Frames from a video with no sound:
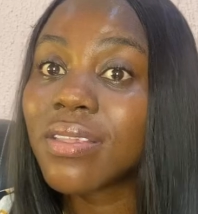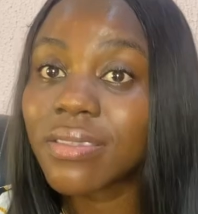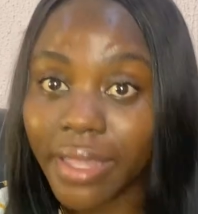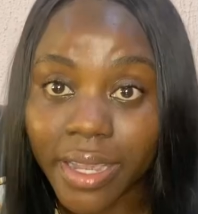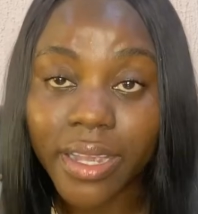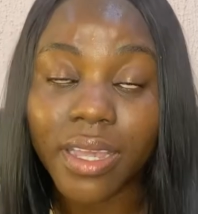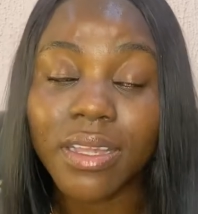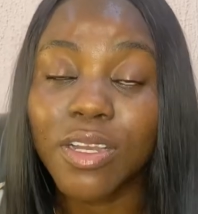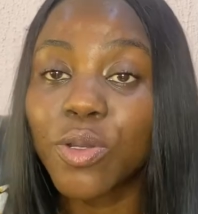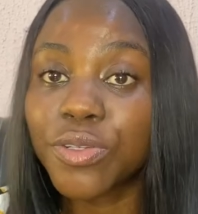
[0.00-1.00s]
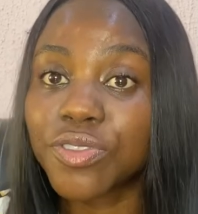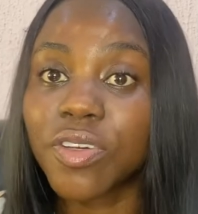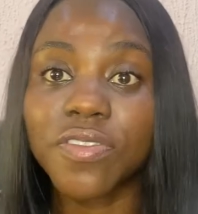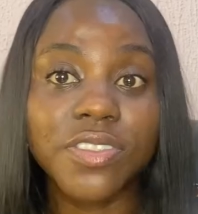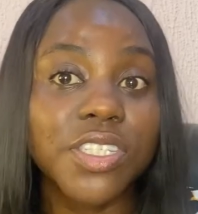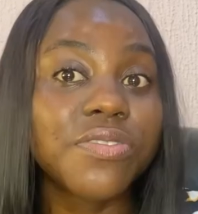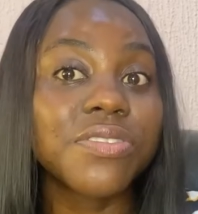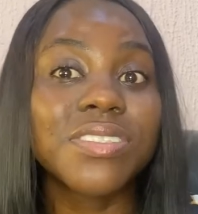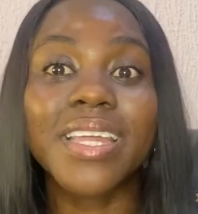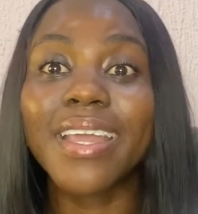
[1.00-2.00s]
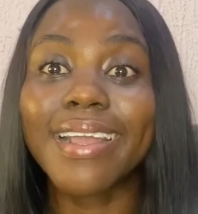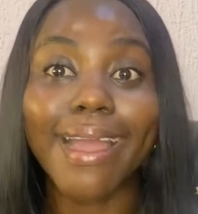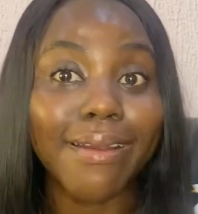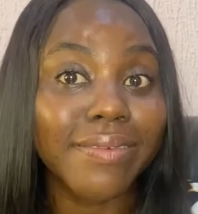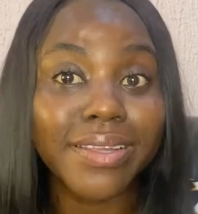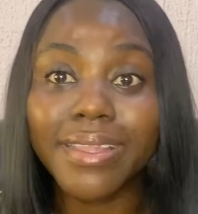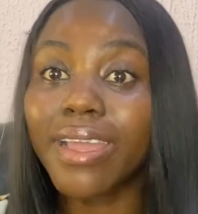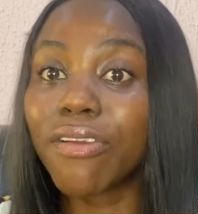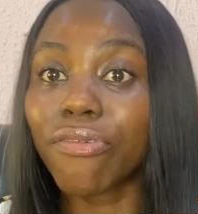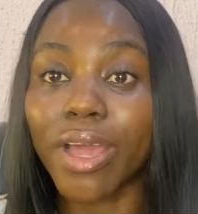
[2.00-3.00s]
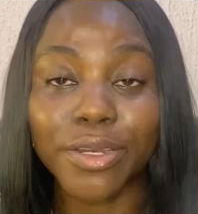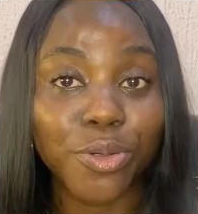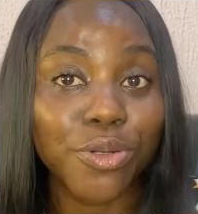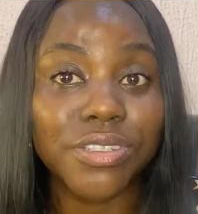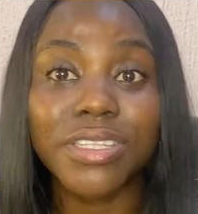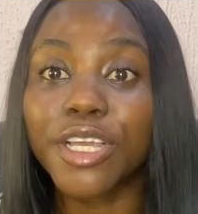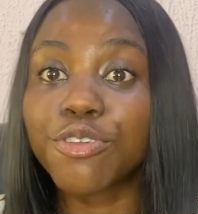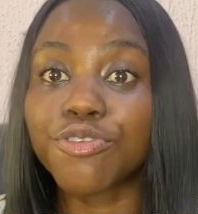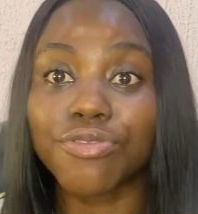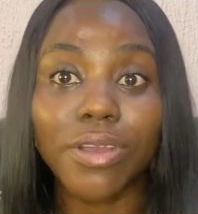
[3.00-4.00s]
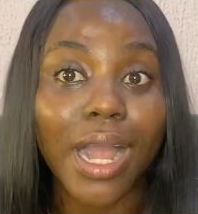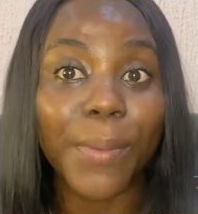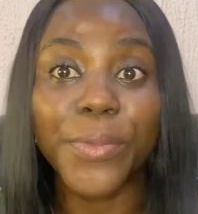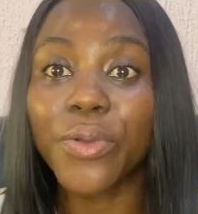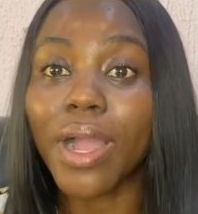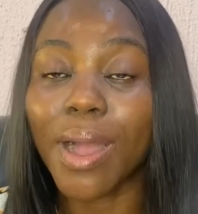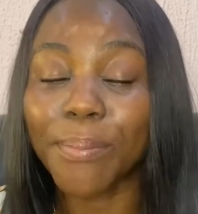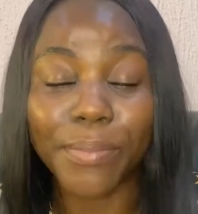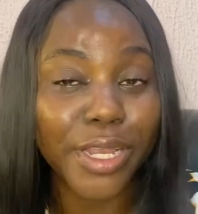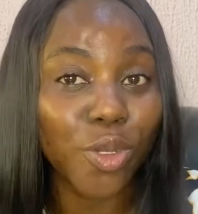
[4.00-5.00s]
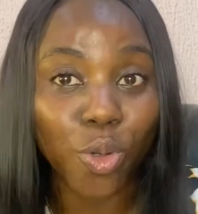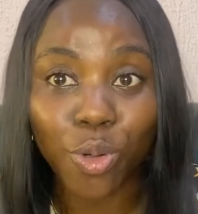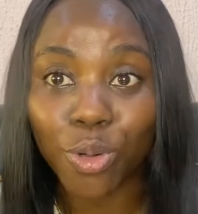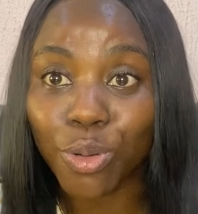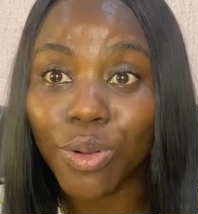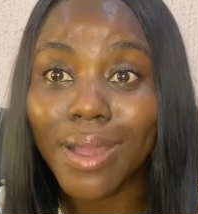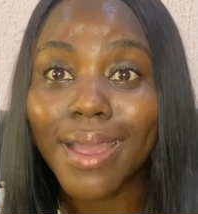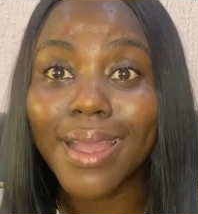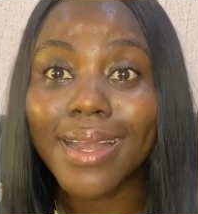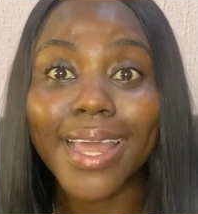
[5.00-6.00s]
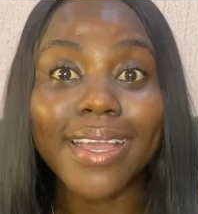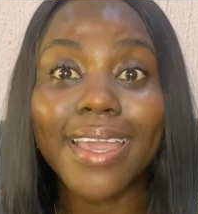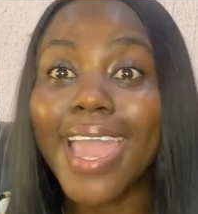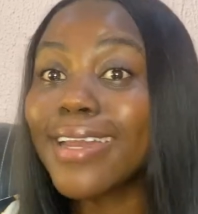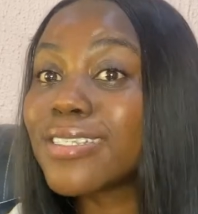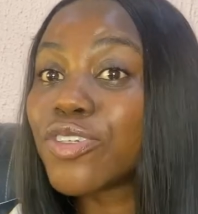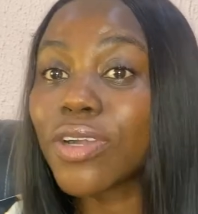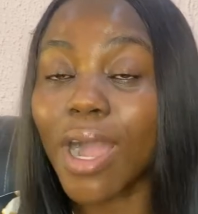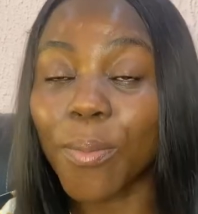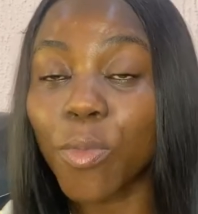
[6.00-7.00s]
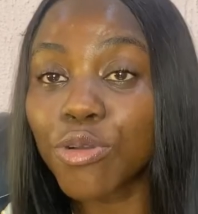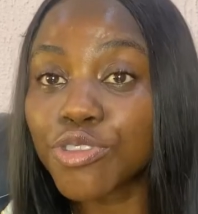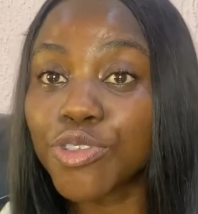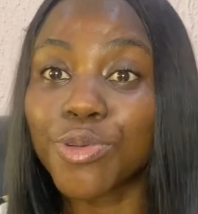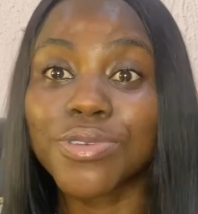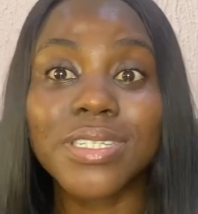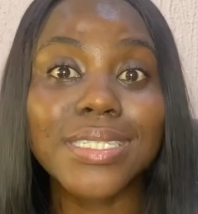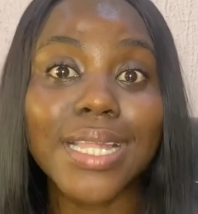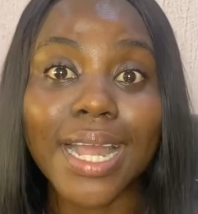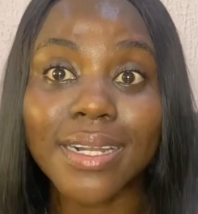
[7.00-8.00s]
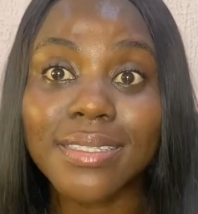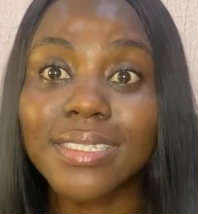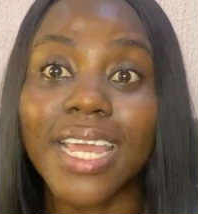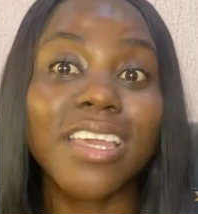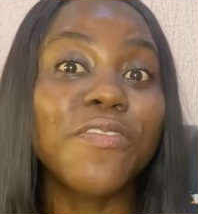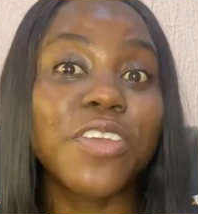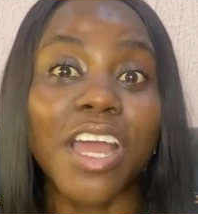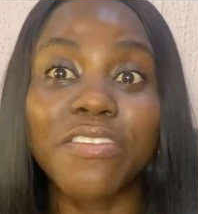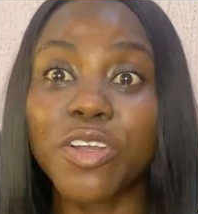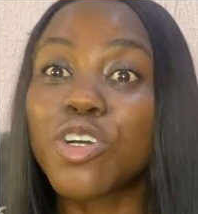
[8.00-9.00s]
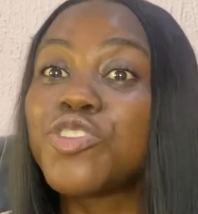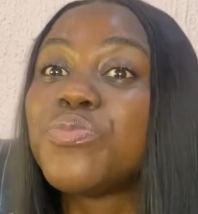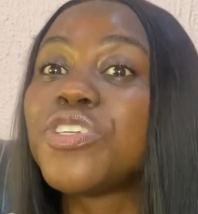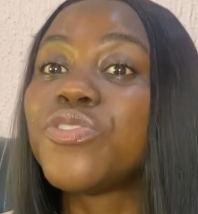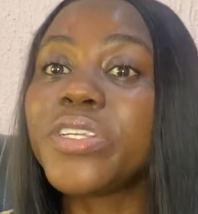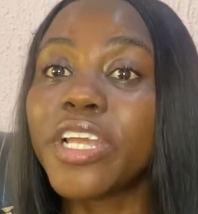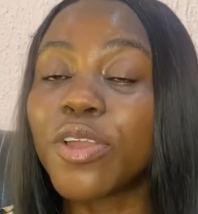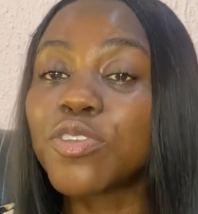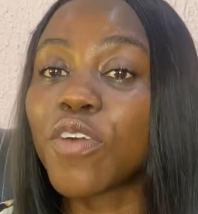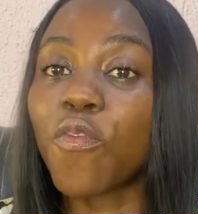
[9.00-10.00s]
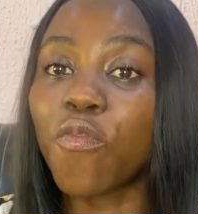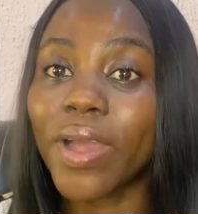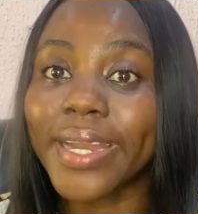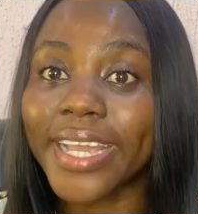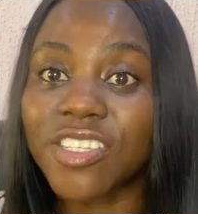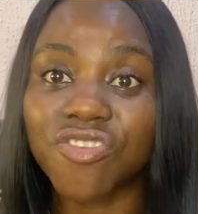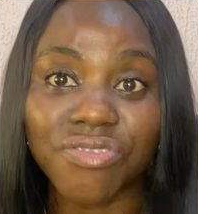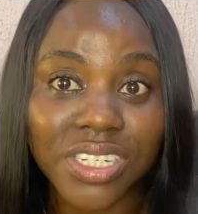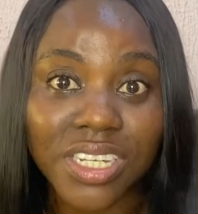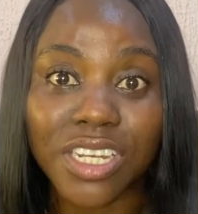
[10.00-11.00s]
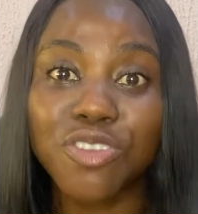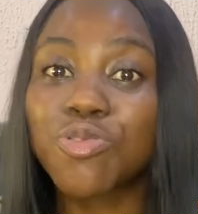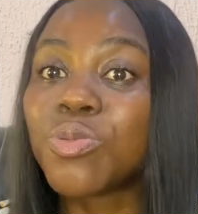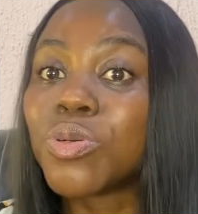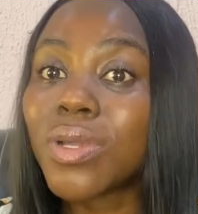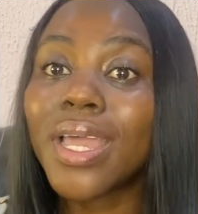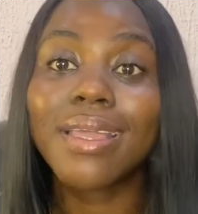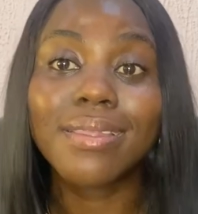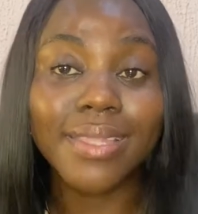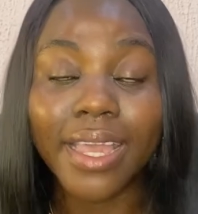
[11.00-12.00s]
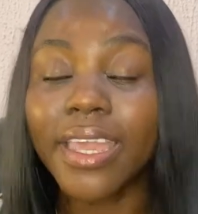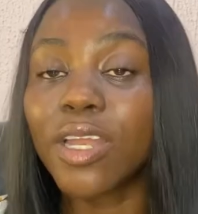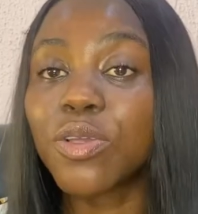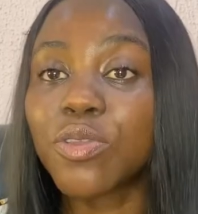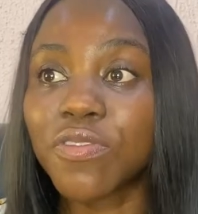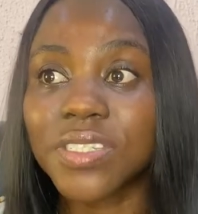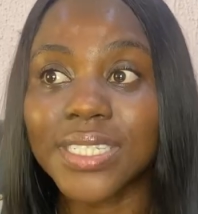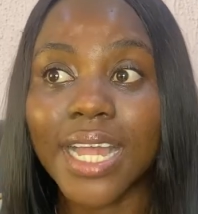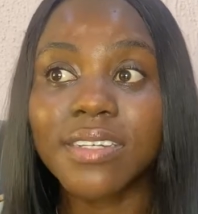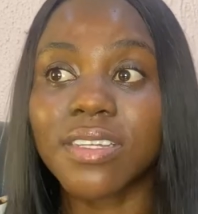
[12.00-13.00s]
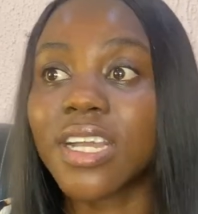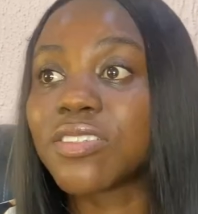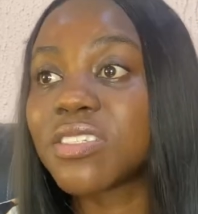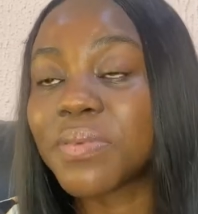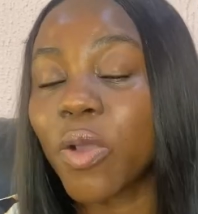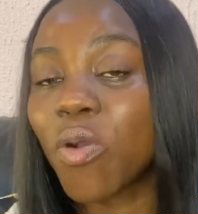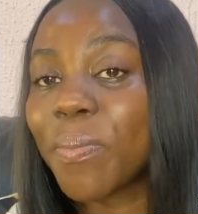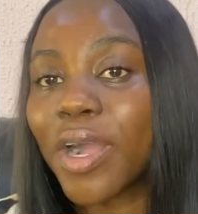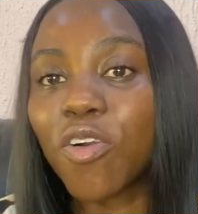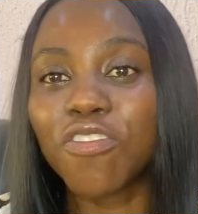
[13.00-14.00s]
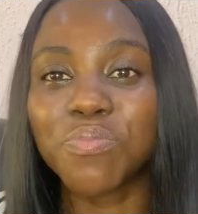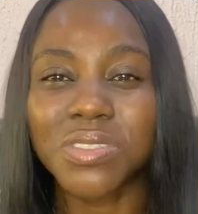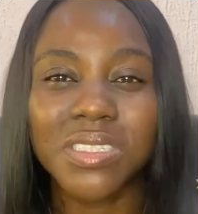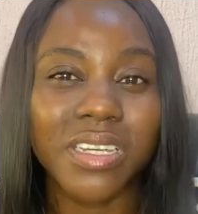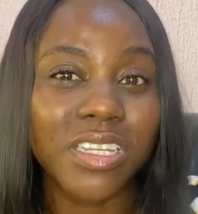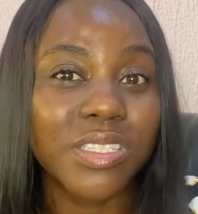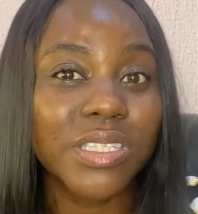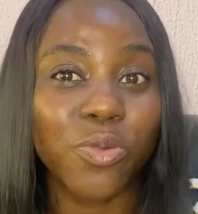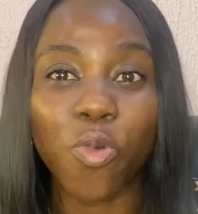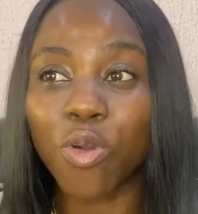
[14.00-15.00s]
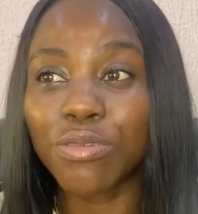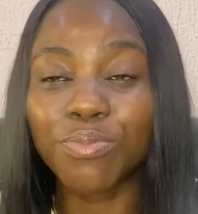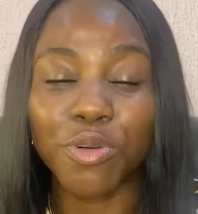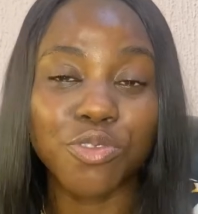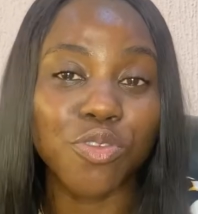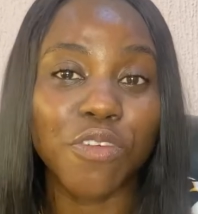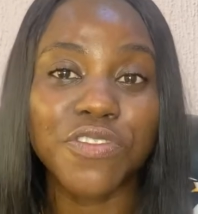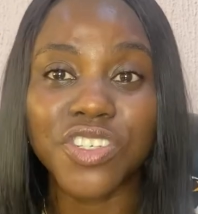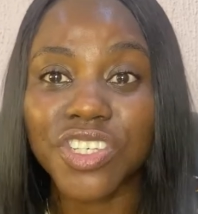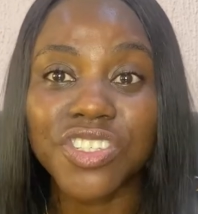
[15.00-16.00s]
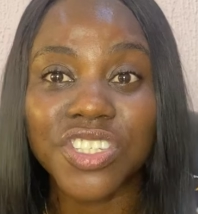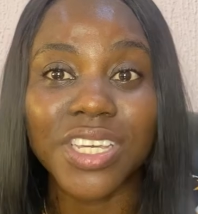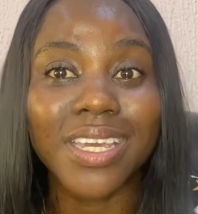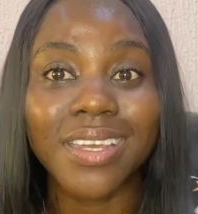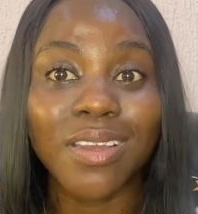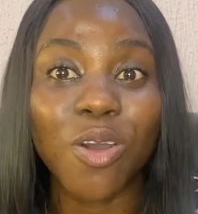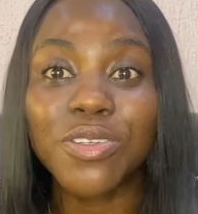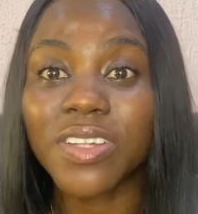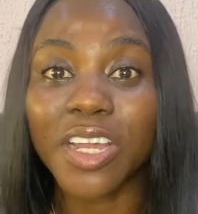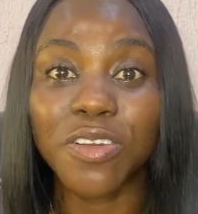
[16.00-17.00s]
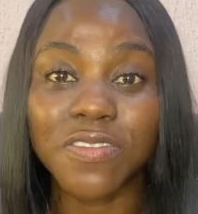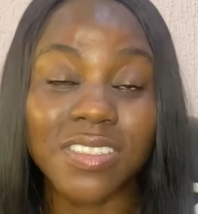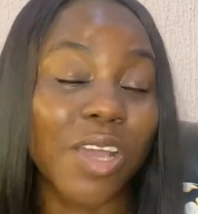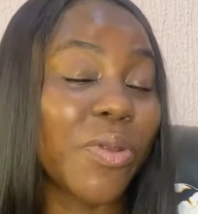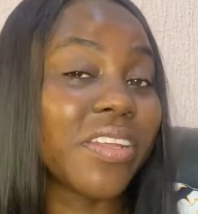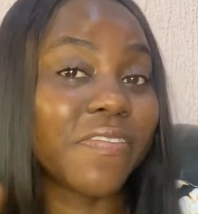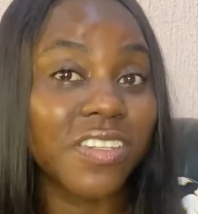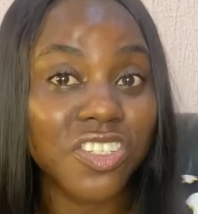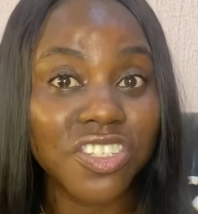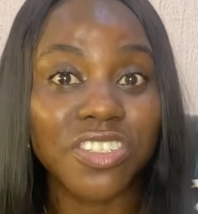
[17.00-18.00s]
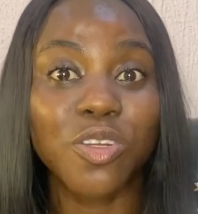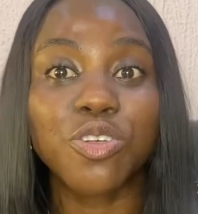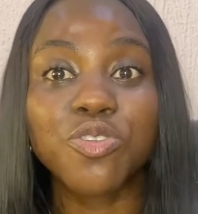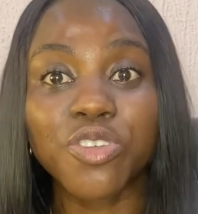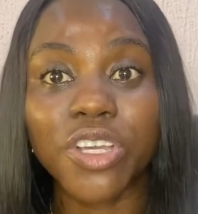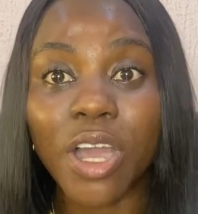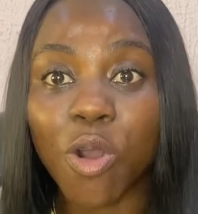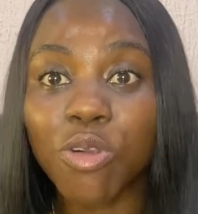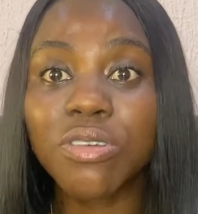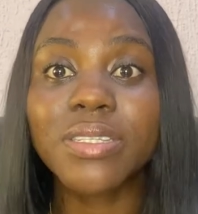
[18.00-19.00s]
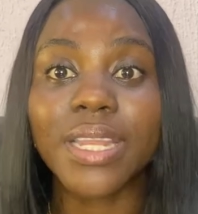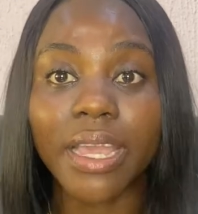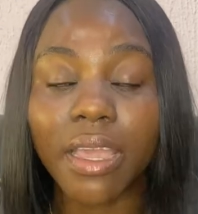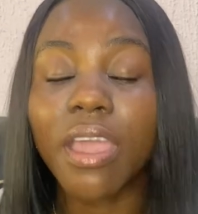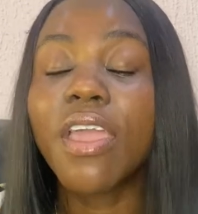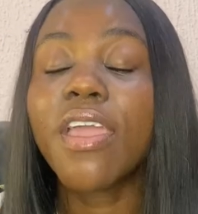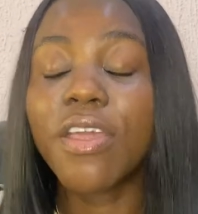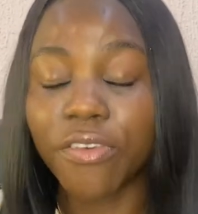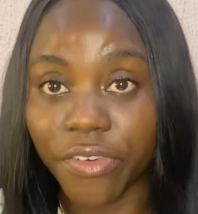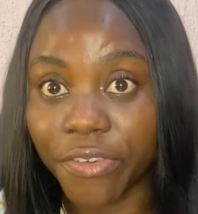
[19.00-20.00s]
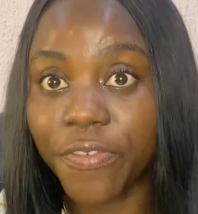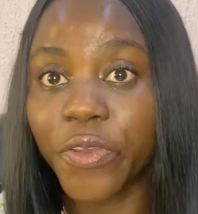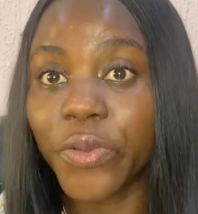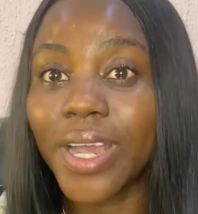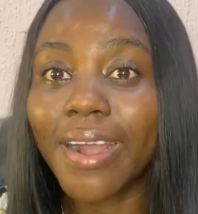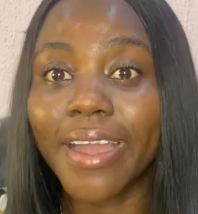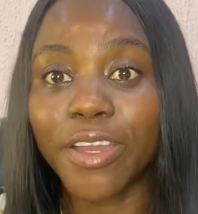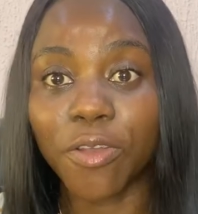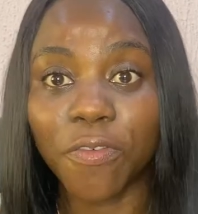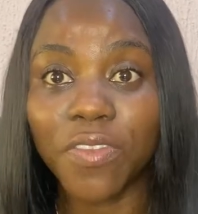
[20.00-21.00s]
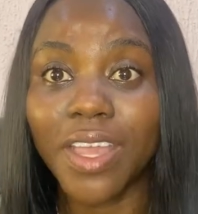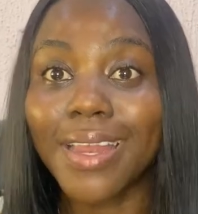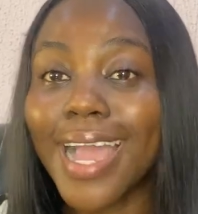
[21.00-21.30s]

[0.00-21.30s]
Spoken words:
take lots of cereals, take garri, take granules, take sugar, milk and Milo, like anything you can munch on, snacks. Like if you are, because you'll be doing a lot of overnight reading, so take a lot of snacks. You can just buy one pack of biscuits, one bottle of chin chin, all the kind of things. And when it finishes in law school, you can always like refuel, that kind of thing.